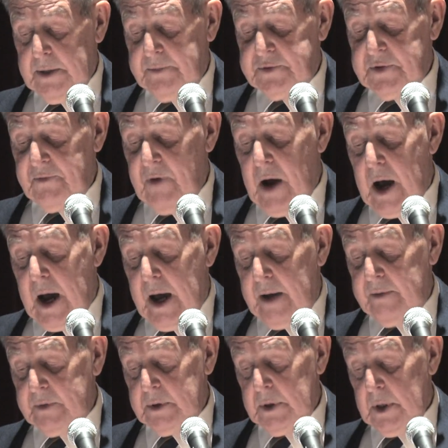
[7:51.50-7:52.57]
have
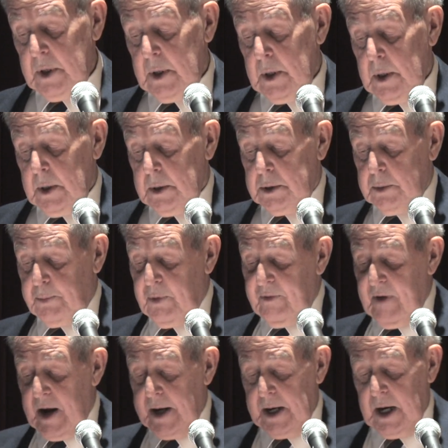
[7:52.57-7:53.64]
survived to
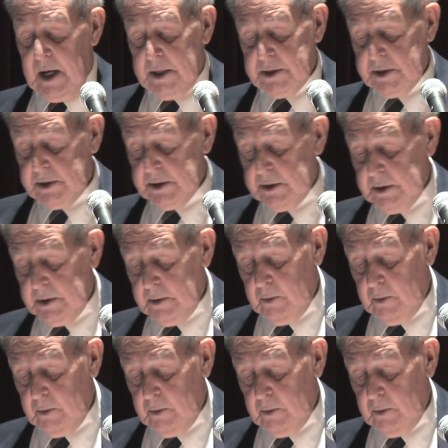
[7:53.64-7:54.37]
provide us